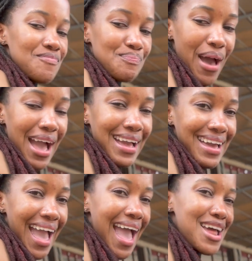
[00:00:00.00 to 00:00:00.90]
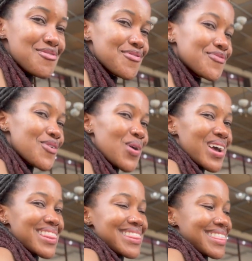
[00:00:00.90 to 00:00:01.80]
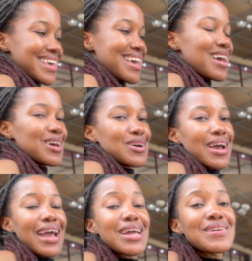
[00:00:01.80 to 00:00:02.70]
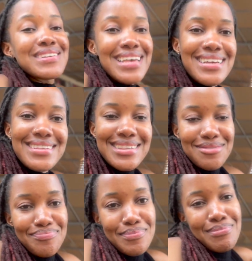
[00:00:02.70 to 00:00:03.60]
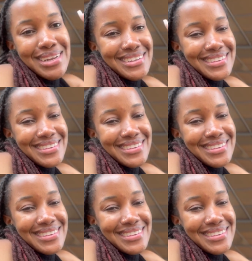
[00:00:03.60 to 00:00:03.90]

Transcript: back and forth anyways guys blessed